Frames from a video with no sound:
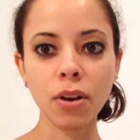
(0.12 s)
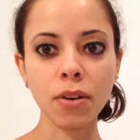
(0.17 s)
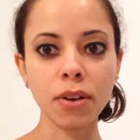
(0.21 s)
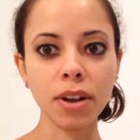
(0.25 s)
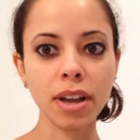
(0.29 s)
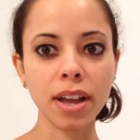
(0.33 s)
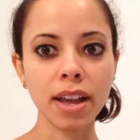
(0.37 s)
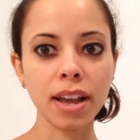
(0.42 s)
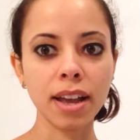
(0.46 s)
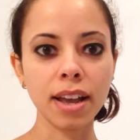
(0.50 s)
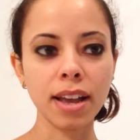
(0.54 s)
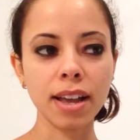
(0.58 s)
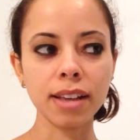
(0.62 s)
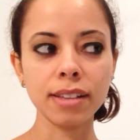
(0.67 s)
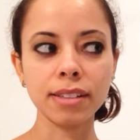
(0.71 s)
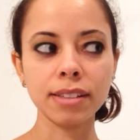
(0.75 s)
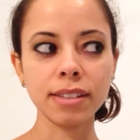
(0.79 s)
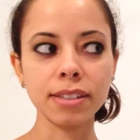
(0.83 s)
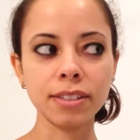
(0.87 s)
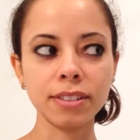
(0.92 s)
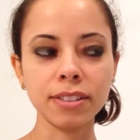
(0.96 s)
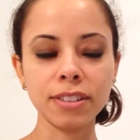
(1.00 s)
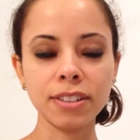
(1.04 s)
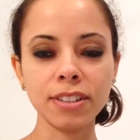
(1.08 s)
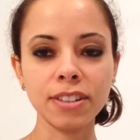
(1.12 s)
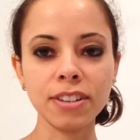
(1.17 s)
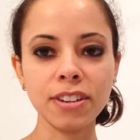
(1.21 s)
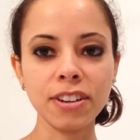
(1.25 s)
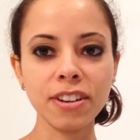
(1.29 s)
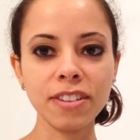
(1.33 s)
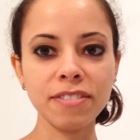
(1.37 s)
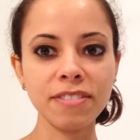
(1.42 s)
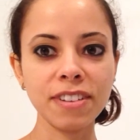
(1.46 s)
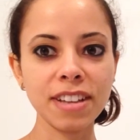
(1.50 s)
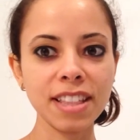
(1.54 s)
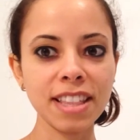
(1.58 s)
okay, I still don't
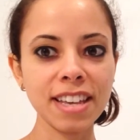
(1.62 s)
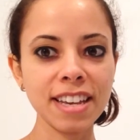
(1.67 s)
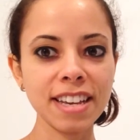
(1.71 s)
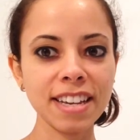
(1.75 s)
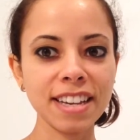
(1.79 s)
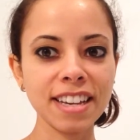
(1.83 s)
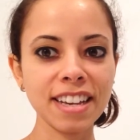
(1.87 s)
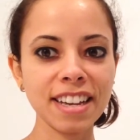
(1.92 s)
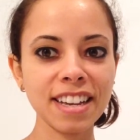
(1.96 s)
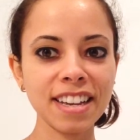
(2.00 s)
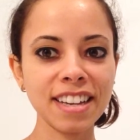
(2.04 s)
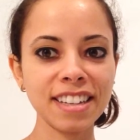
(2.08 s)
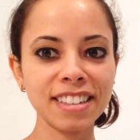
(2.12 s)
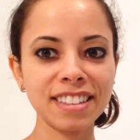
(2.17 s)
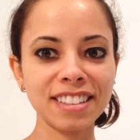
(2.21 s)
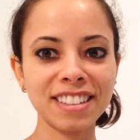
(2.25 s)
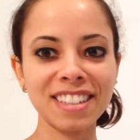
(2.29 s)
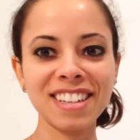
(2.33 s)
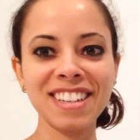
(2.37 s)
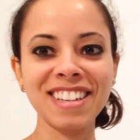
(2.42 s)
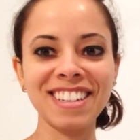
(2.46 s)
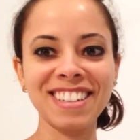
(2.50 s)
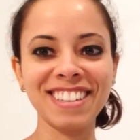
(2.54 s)
know if I like it.